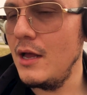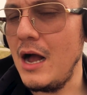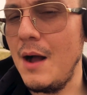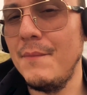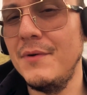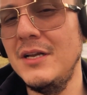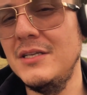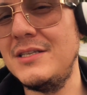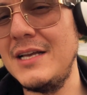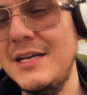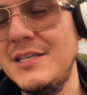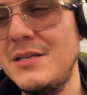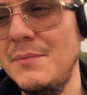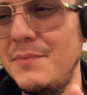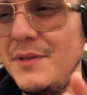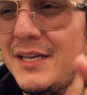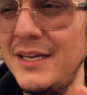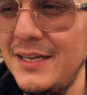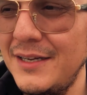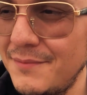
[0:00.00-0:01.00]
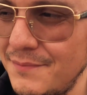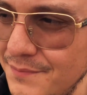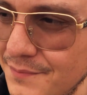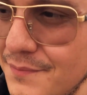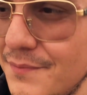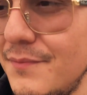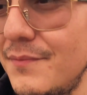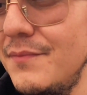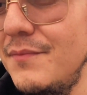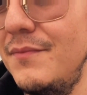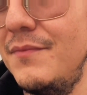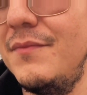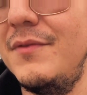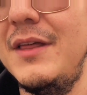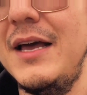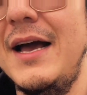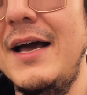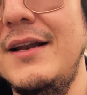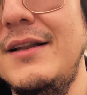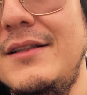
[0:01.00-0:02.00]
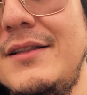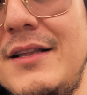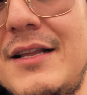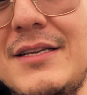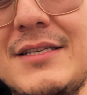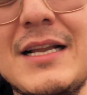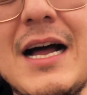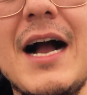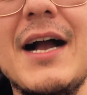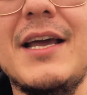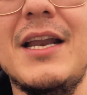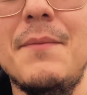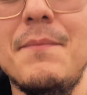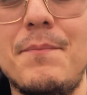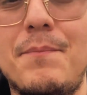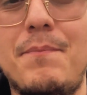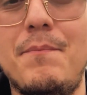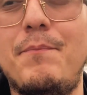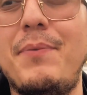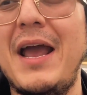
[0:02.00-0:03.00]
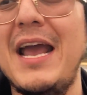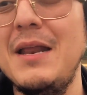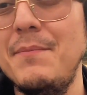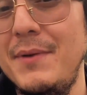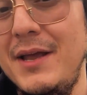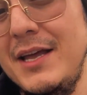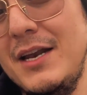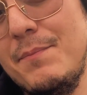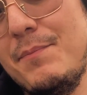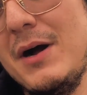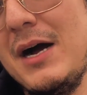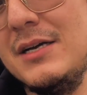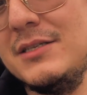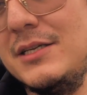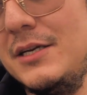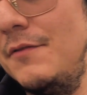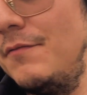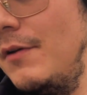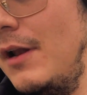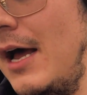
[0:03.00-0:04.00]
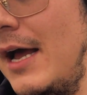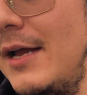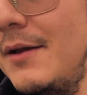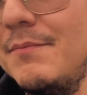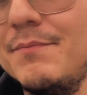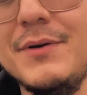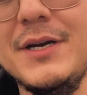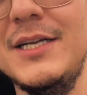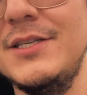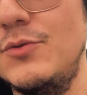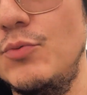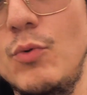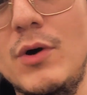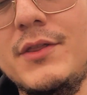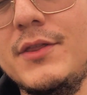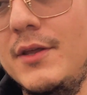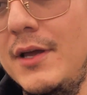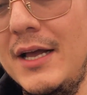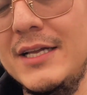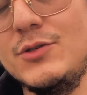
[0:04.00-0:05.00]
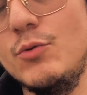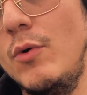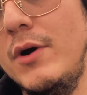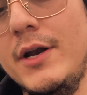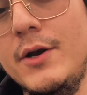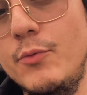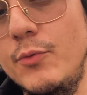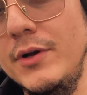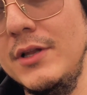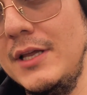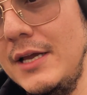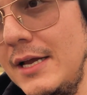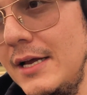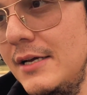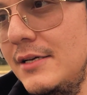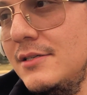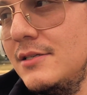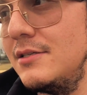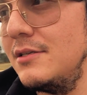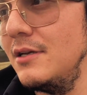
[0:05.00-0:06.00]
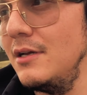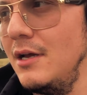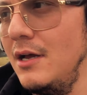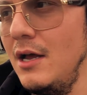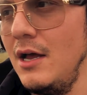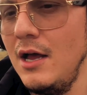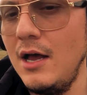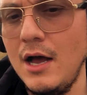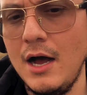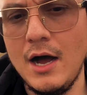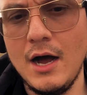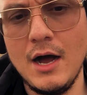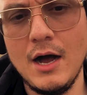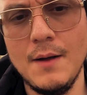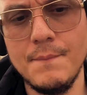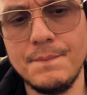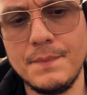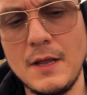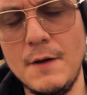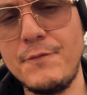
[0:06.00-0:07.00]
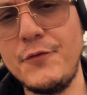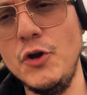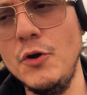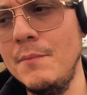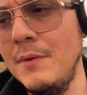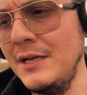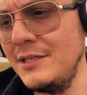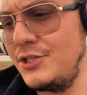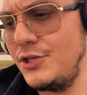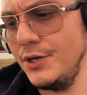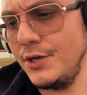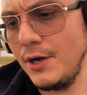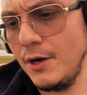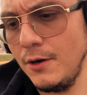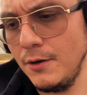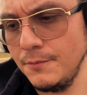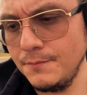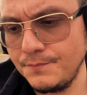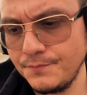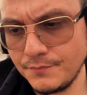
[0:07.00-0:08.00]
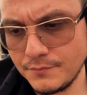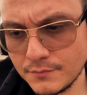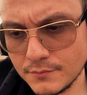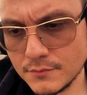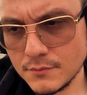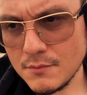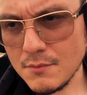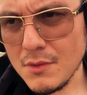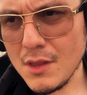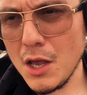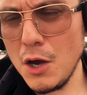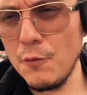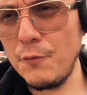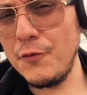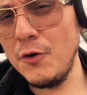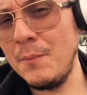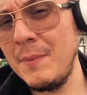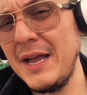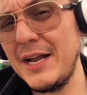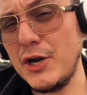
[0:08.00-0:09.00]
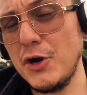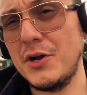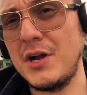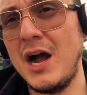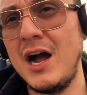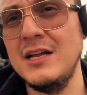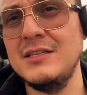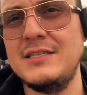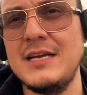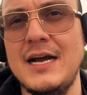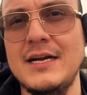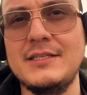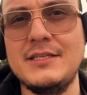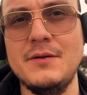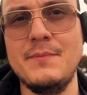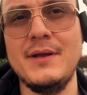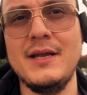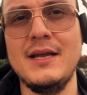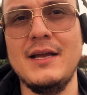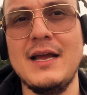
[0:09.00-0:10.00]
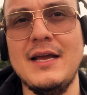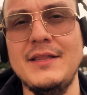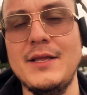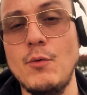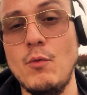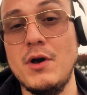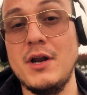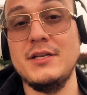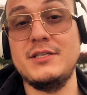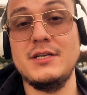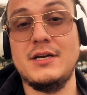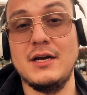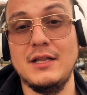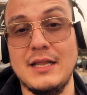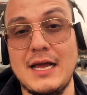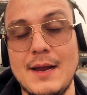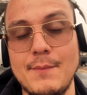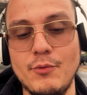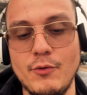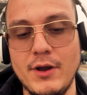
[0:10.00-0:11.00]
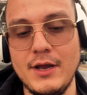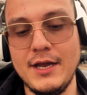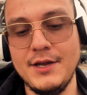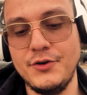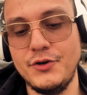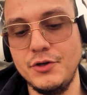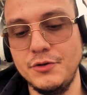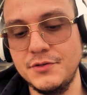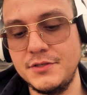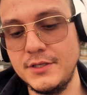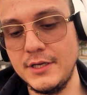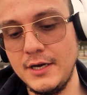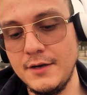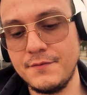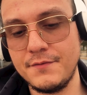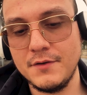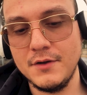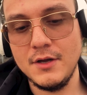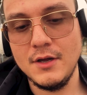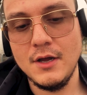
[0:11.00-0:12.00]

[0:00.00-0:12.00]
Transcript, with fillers: I'm gonna say something that is not gonna paint me in a positive light, but it's what it's what it really is. Um, a few months ago, a filmmaker contacted me and they wanted to collaborate and do stuff.